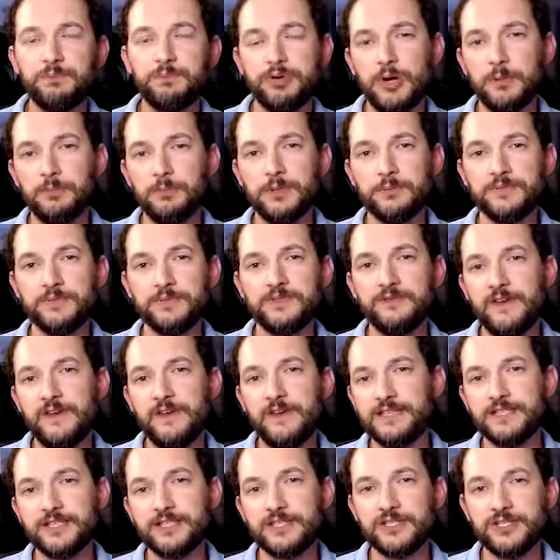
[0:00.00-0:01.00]
problems
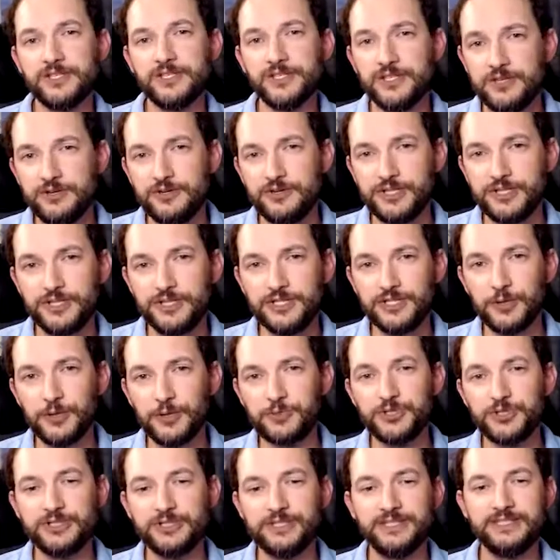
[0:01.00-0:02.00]
facing security
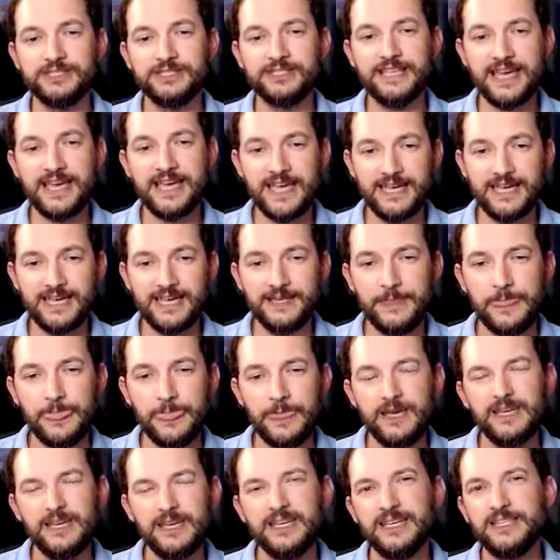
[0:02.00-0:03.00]
adoption today
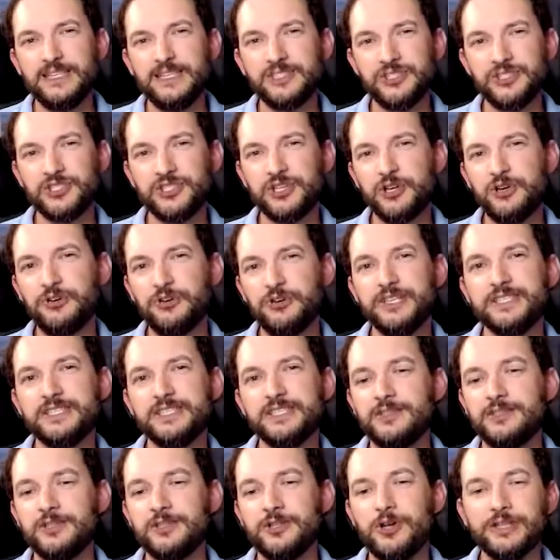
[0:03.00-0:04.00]
is that security
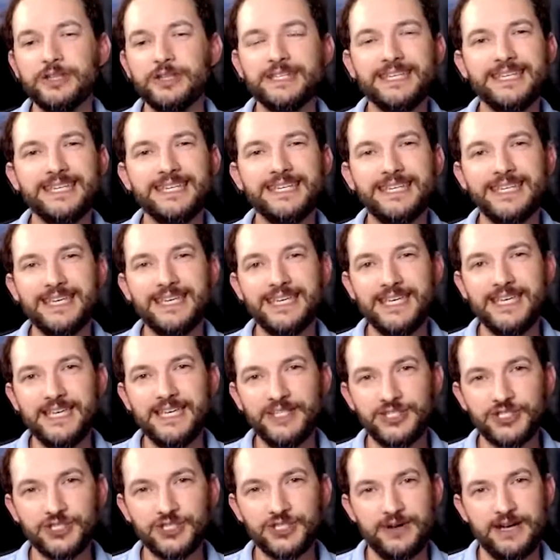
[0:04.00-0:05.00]
is not
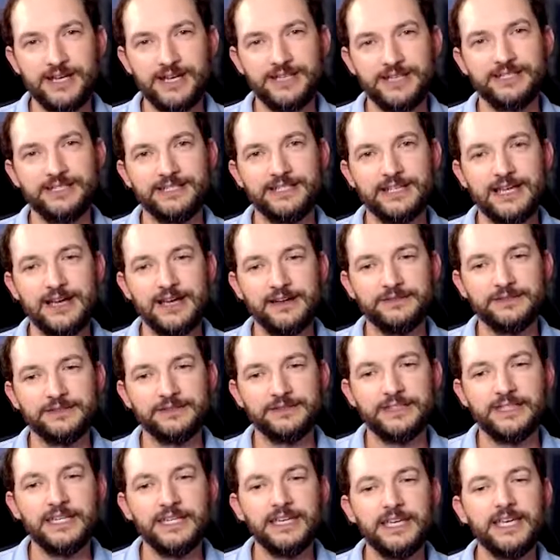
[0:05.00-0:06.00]
integrated enough
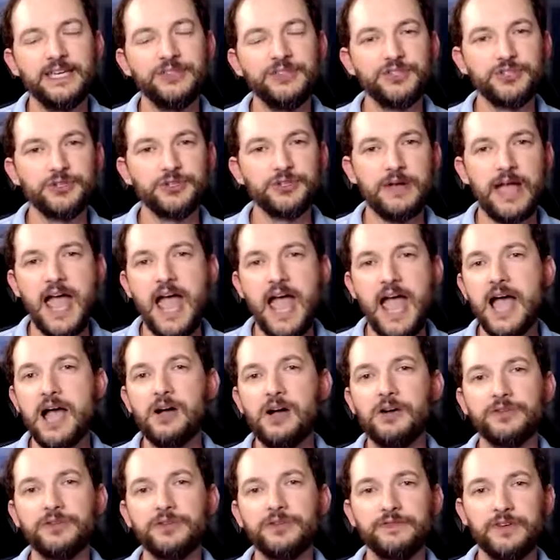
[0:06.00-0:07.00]
into
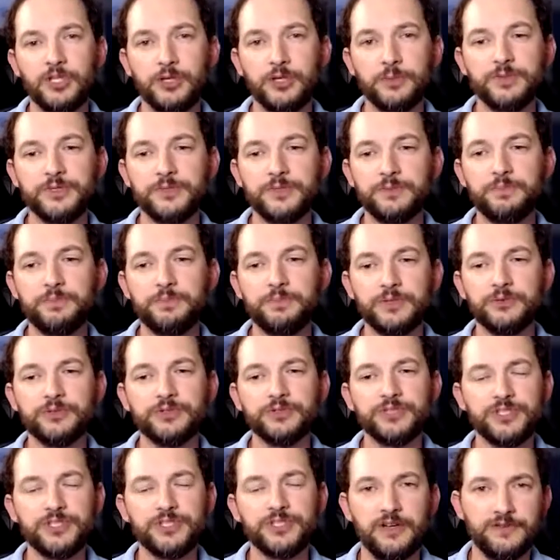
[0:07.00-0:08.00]
how developers
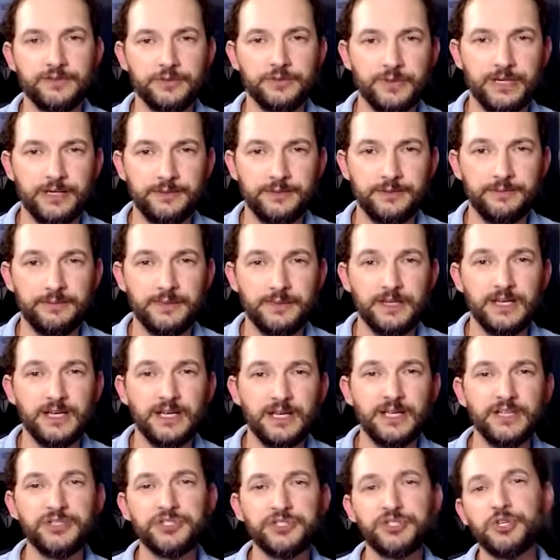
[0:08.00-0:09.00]
build software.
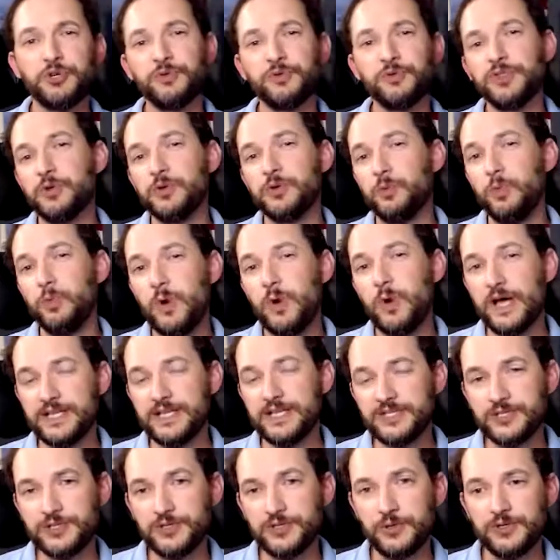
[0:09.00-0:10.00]
And so with the
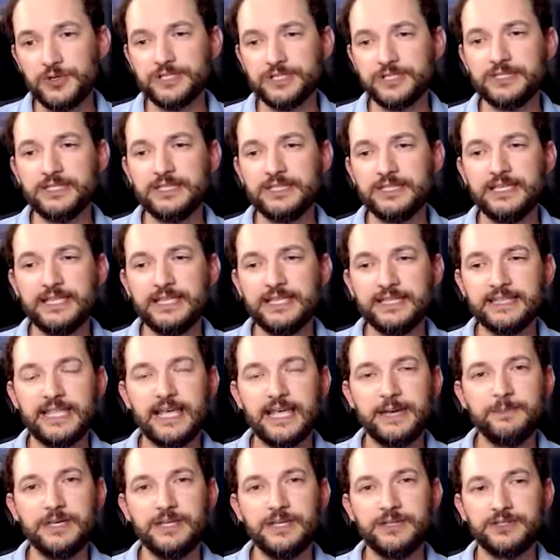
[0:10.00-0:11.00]
WhiteSource and
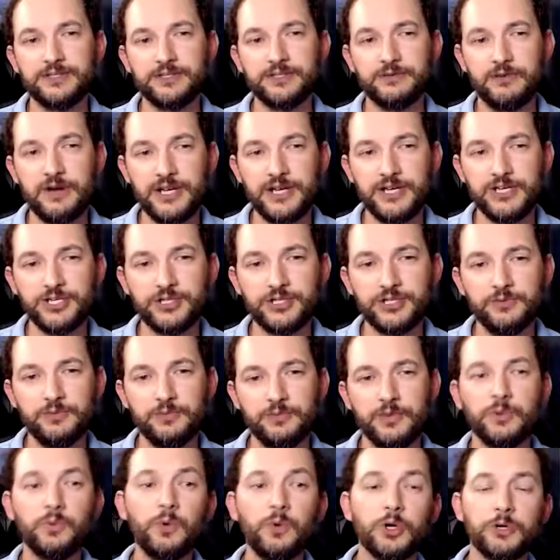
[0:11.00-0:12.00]
GitLab
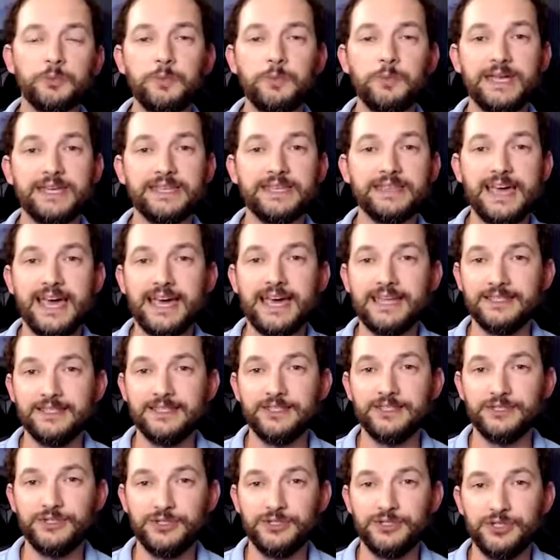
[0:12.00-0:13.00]
integration, we want to make that
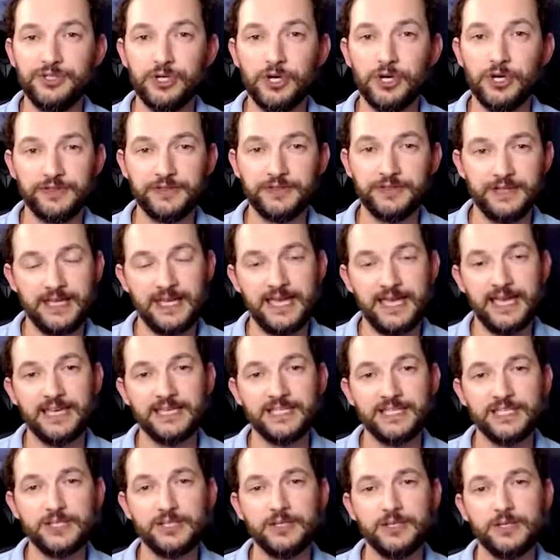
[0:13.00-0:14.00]
not the
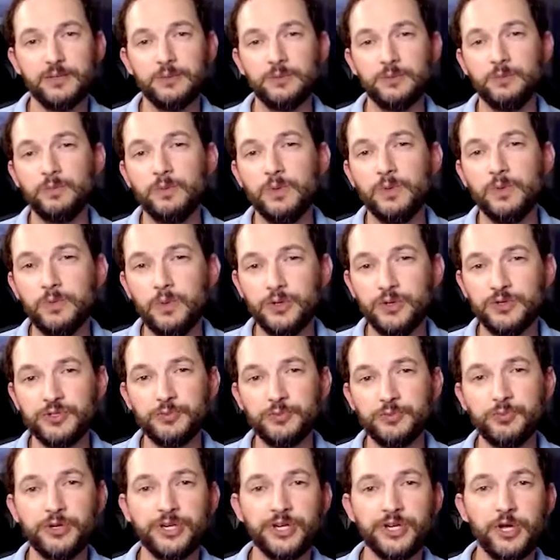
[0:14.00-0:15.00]
case. We want
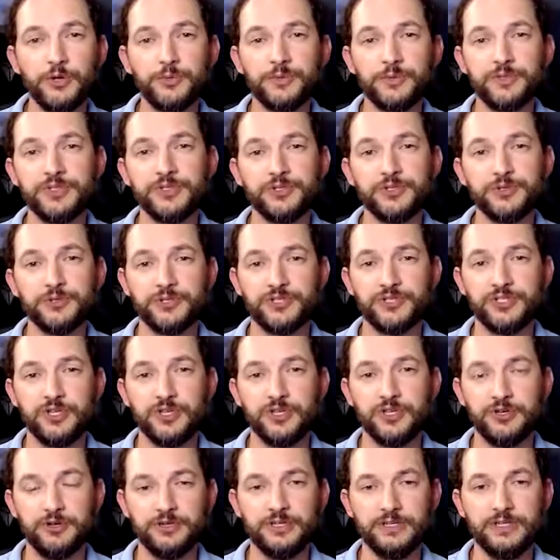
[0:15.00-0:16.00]
to bring open source
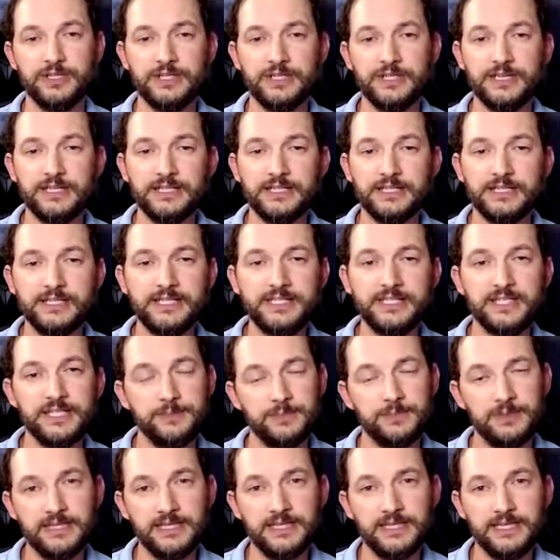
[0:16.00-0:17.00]
security
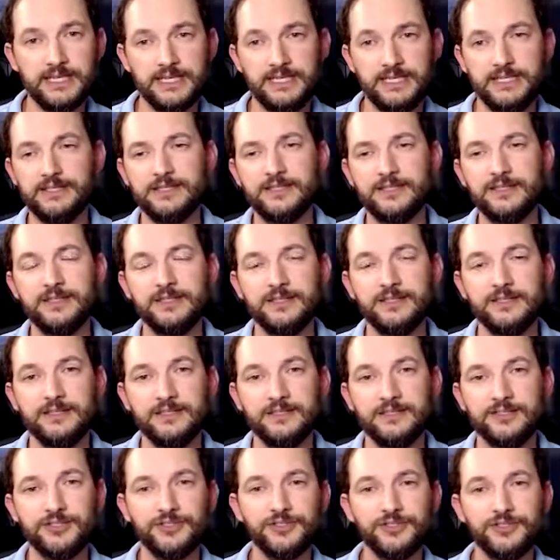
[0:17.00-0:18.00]
deeply into
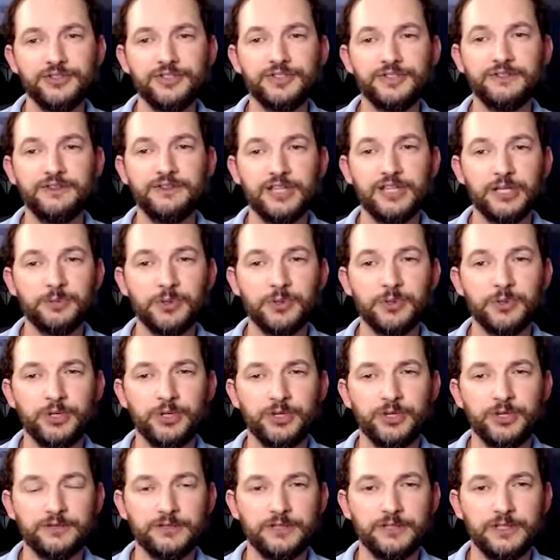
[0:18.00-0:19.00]
the developer
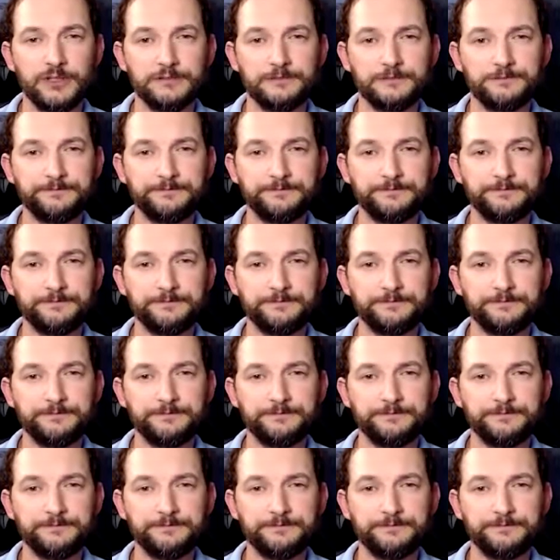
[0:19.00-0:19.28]
workflow.